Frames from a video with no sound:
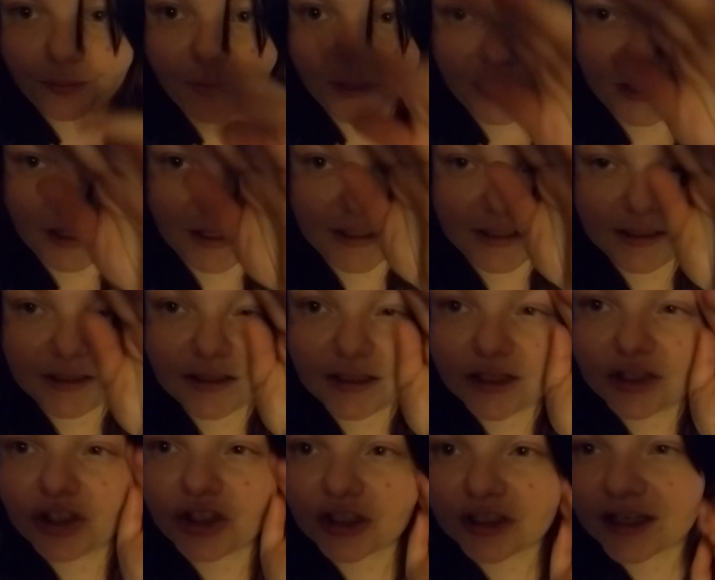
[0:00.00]
but
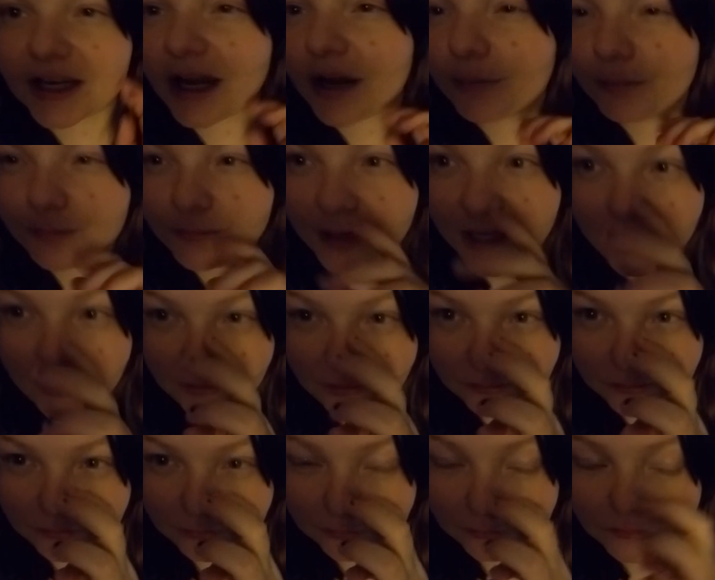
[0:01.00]
it's just, yeah, me
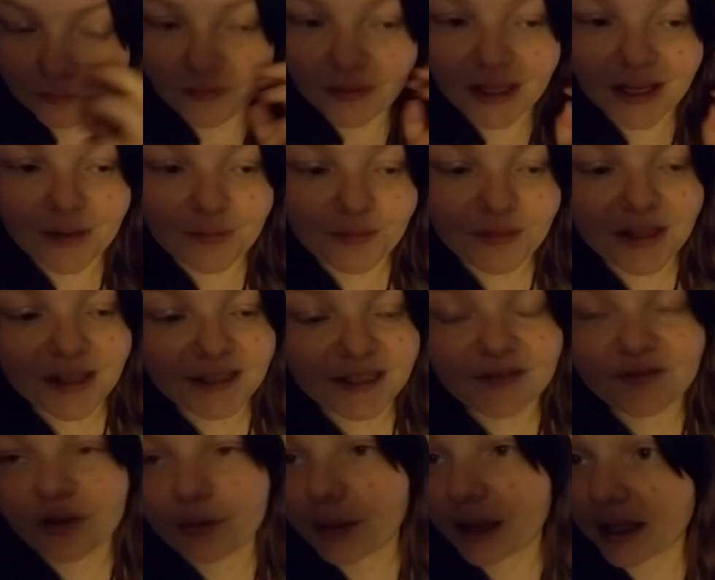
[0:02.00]

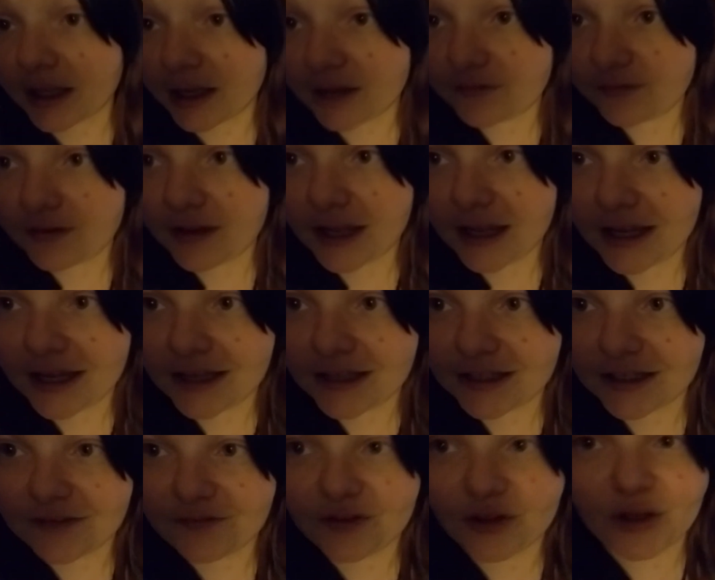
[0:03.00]
living my life. And
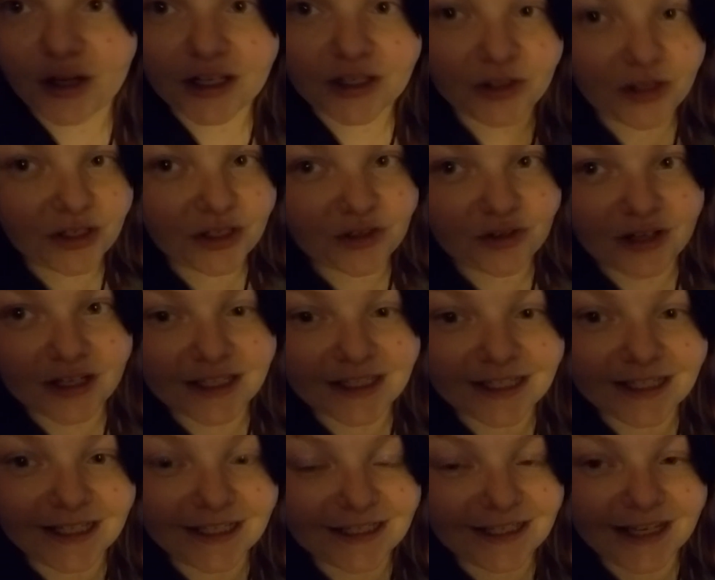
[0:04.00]
if you guys are
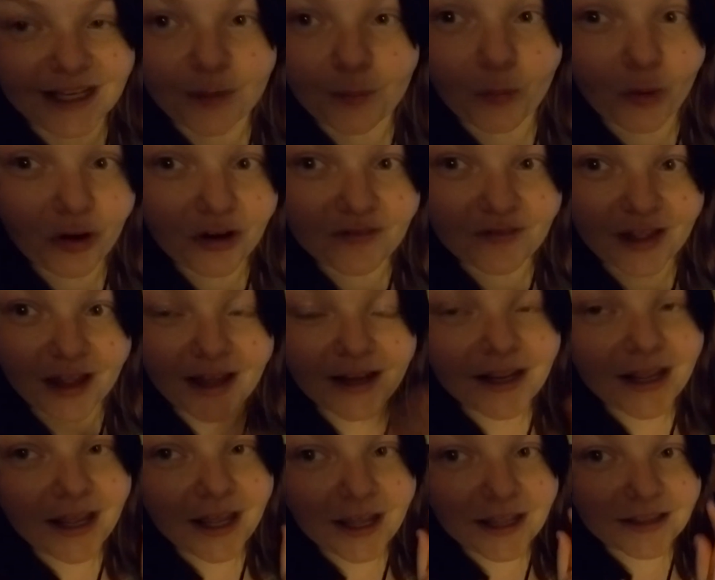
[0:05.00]
interested in seeing more of that,
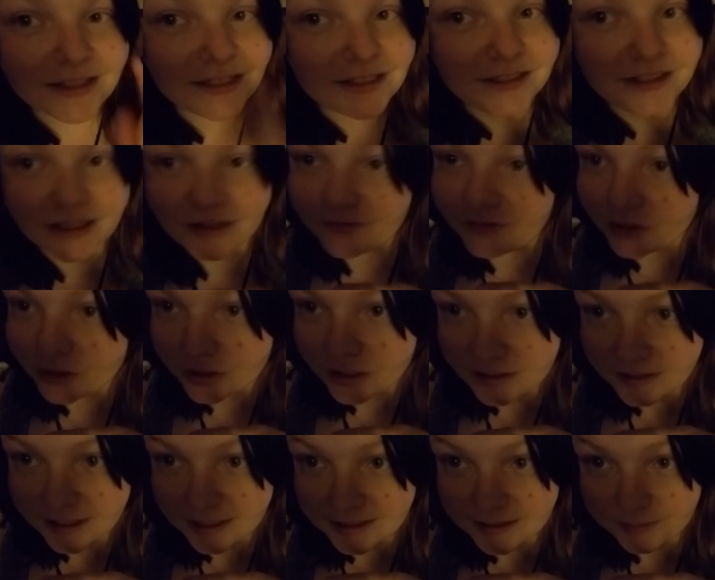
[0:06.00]
then definitely
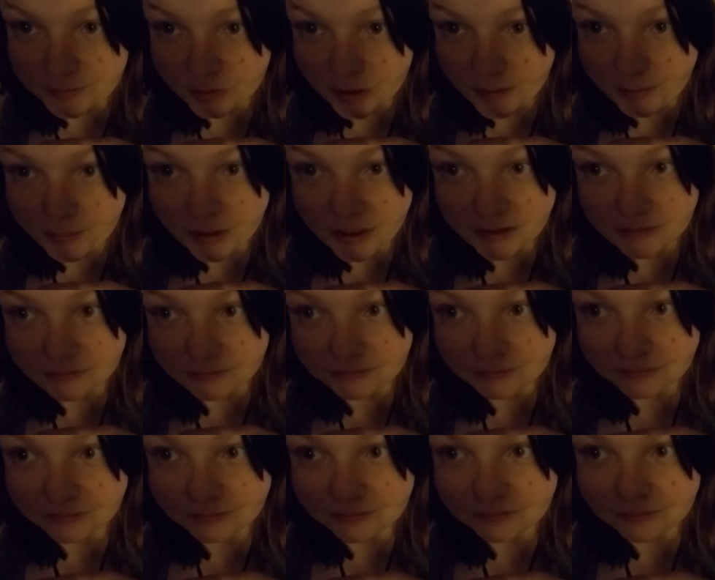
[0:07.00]
hit that subscribe button.
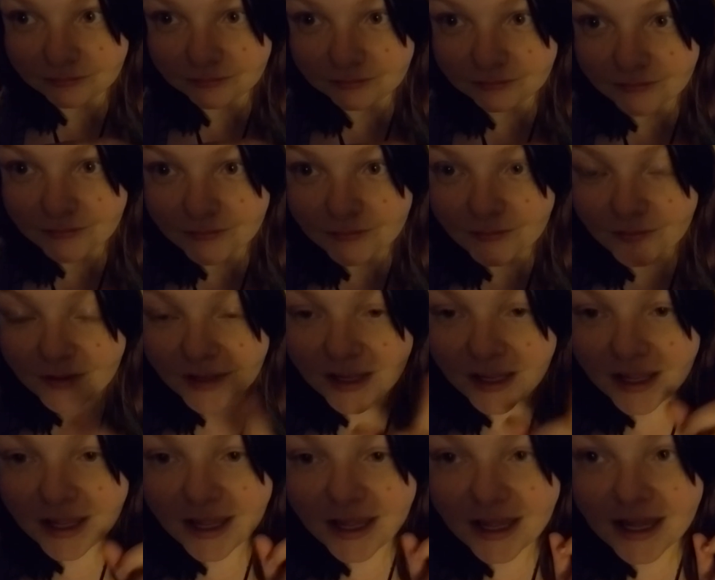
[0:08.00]

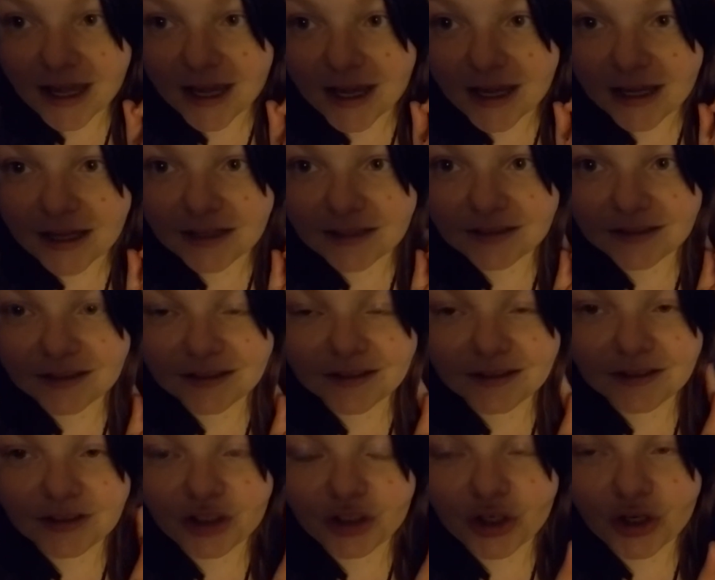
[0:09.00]
And,
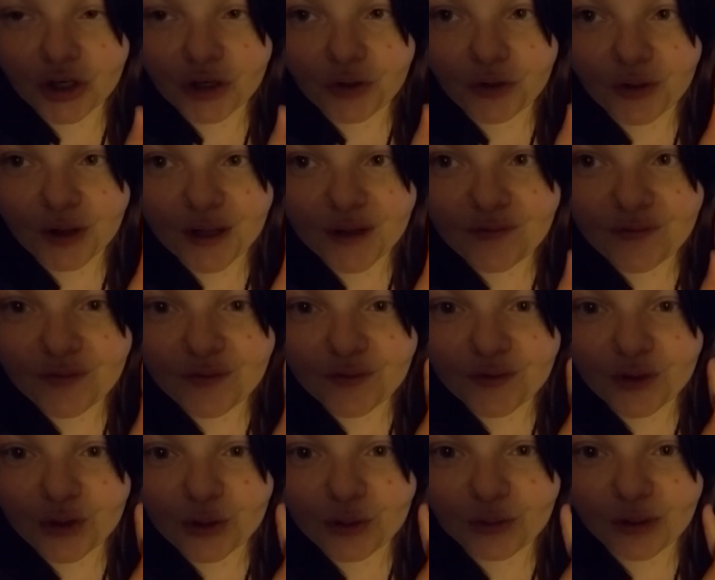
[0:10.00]
you know, if you